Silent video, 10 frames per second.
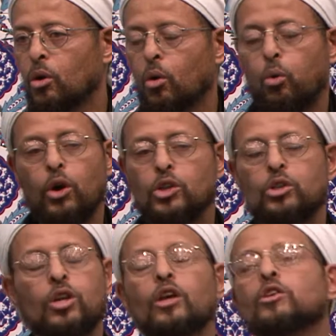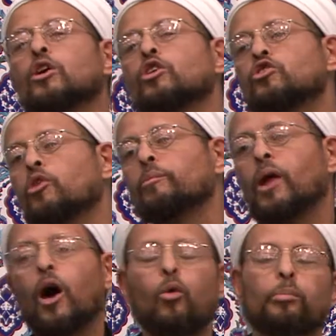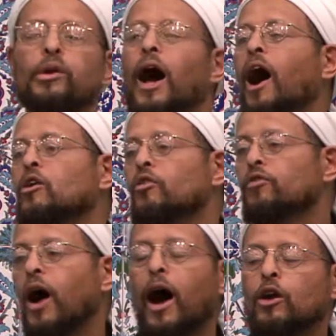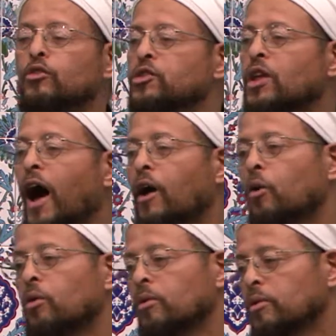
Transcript: which 10 years from now will be out of style.